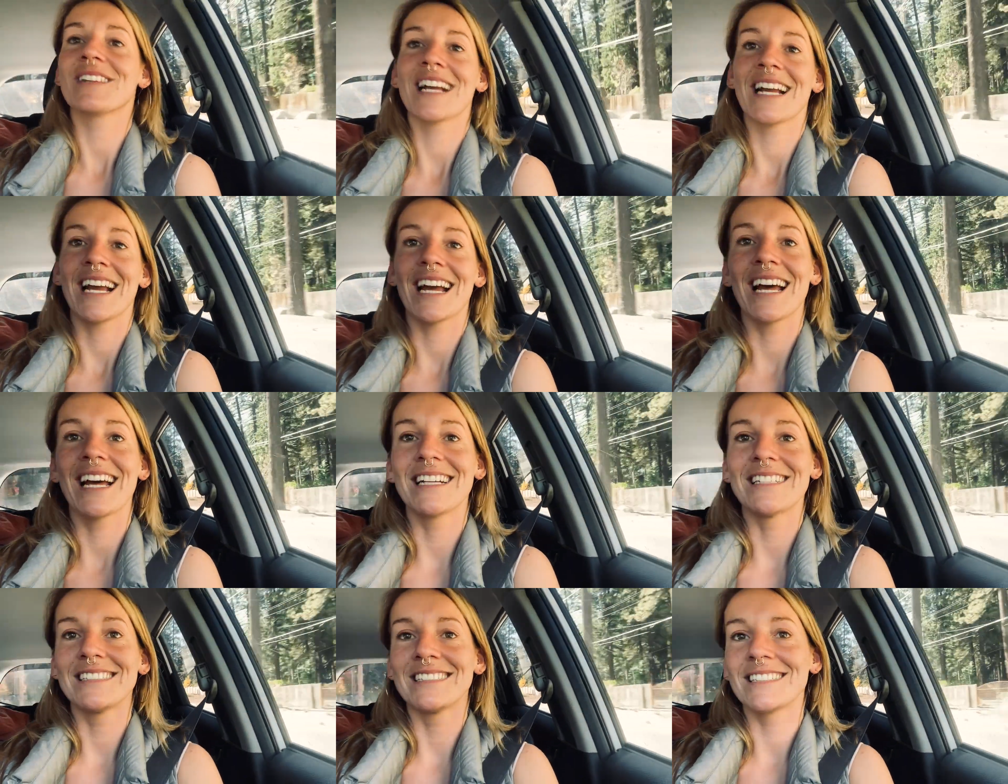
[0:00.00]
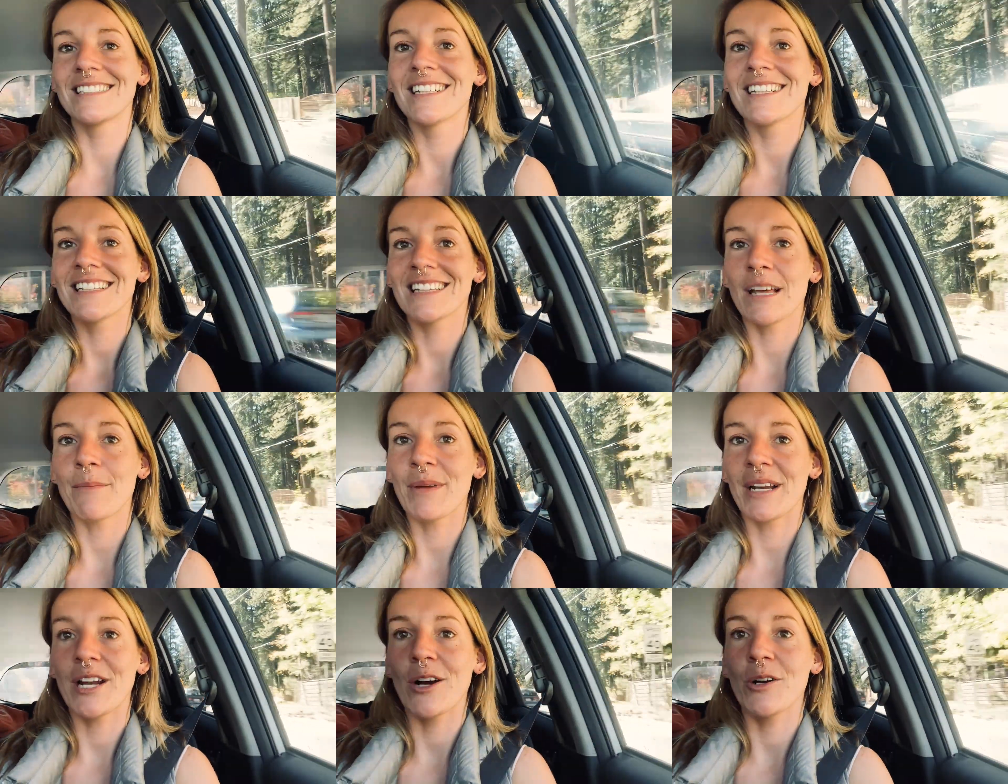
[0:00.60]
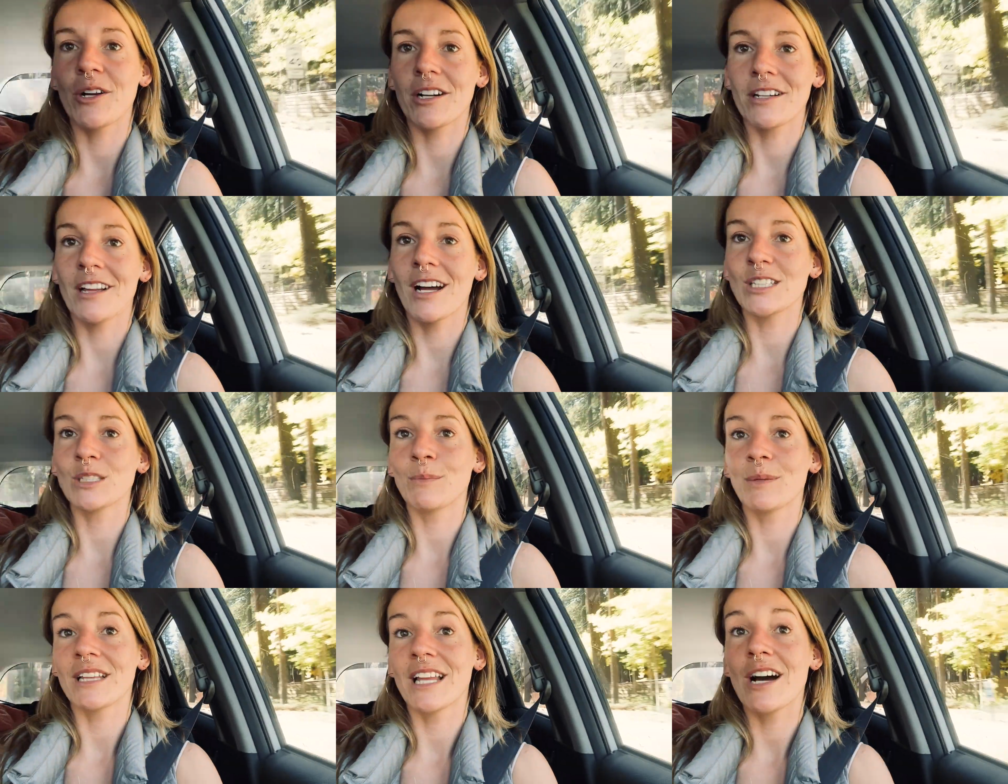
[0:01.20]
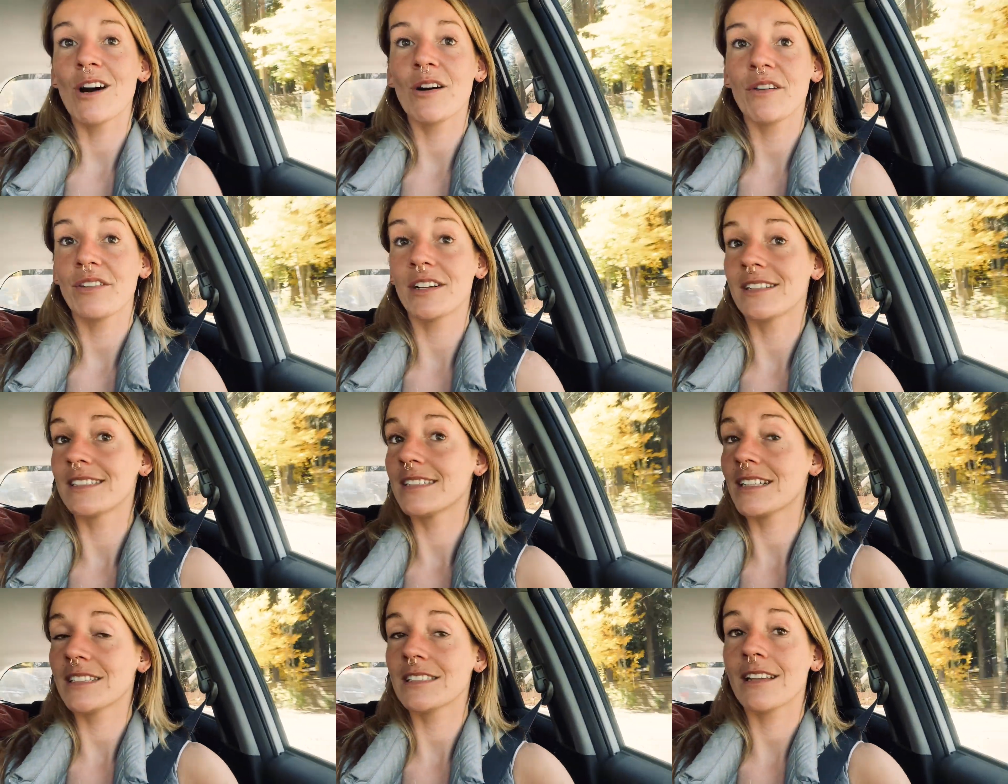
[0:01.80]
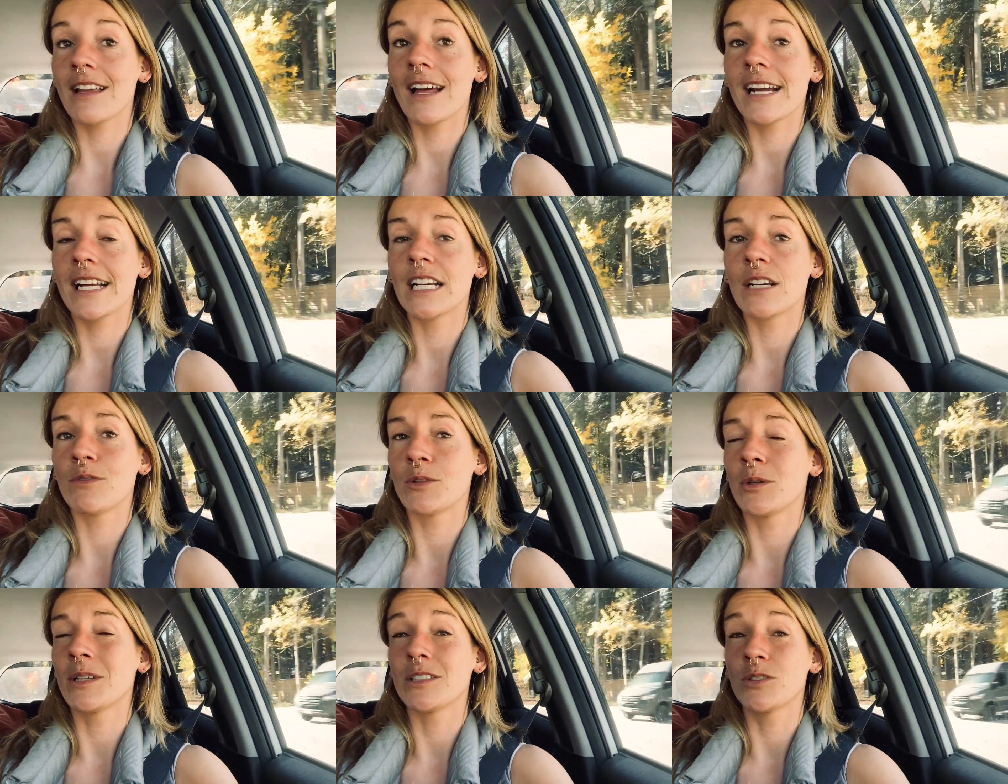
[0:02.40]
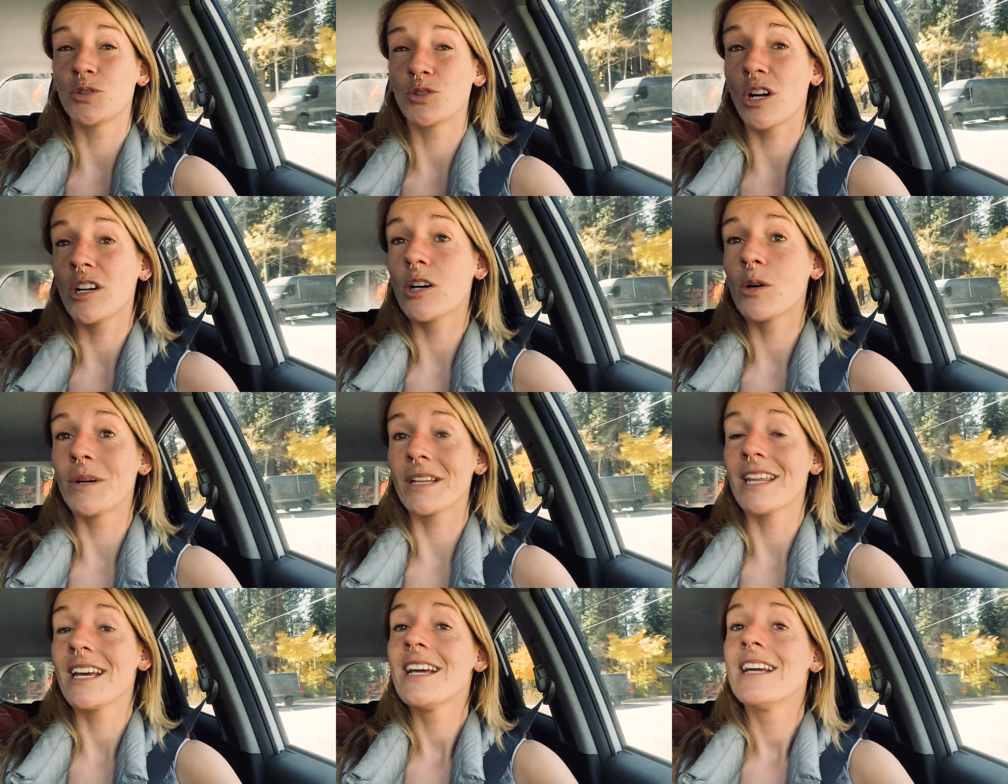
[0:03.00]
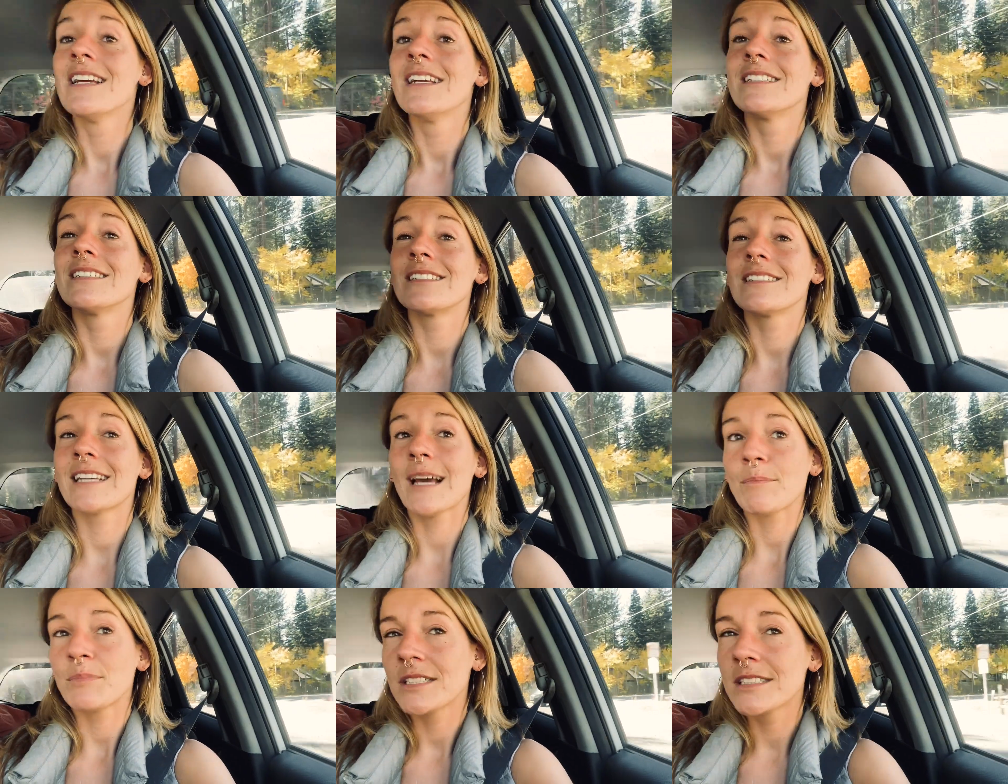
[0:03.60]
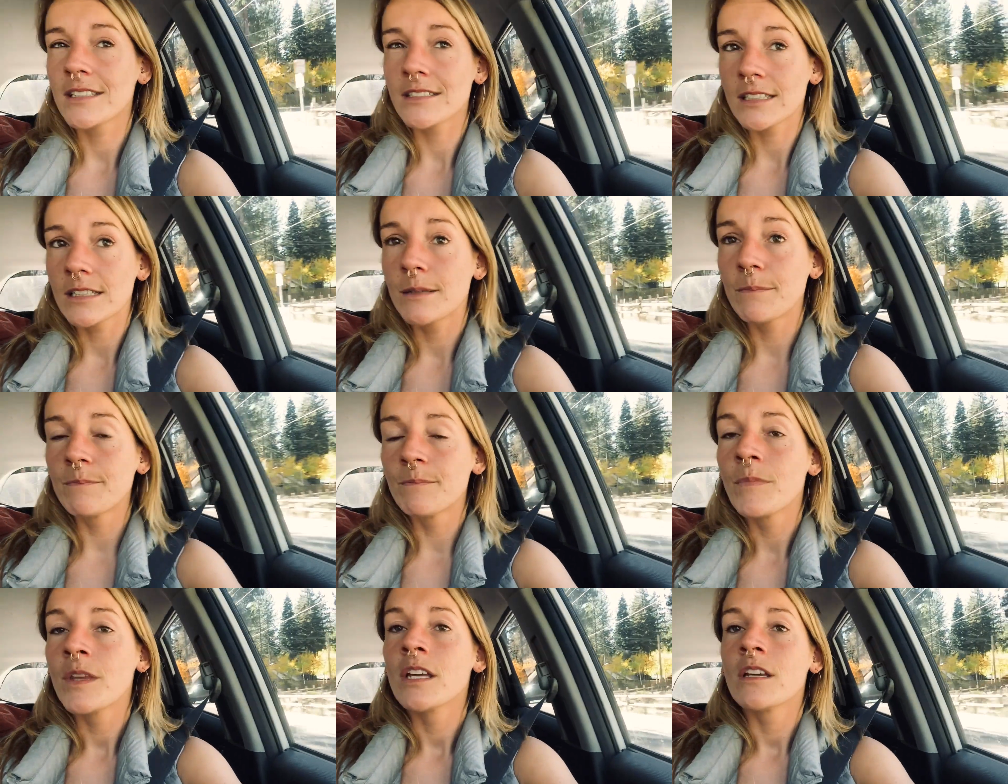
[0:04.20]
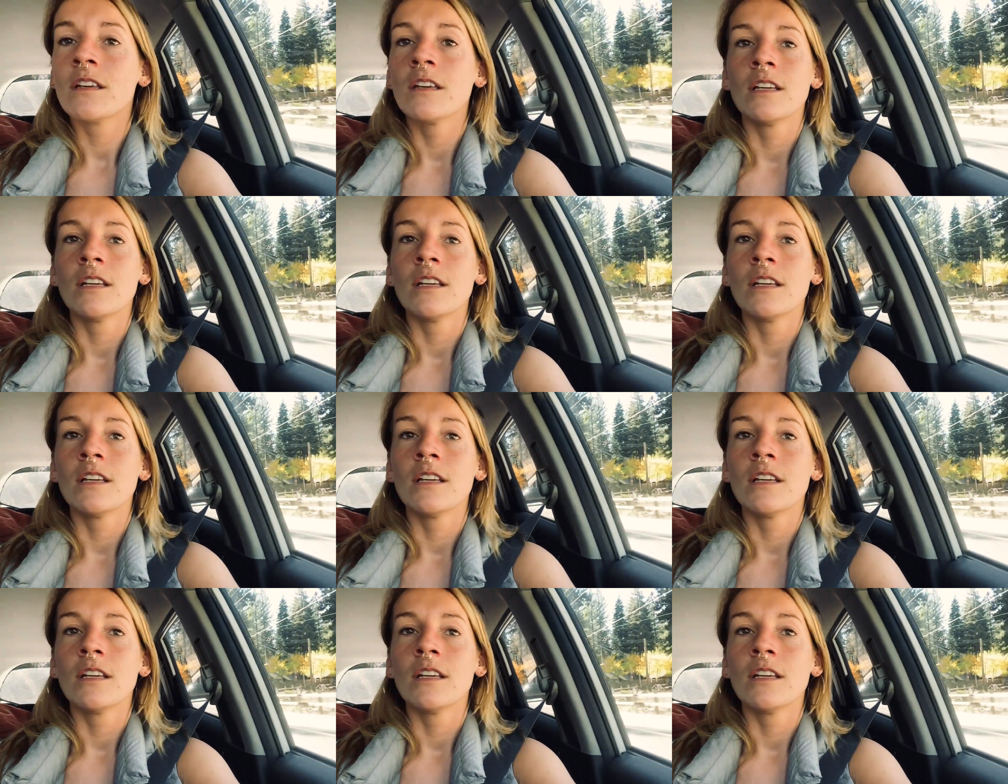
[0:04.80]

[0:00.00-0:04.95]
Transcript: And let me know your thoughts below if you're a six line, if you can struggle with skepticism,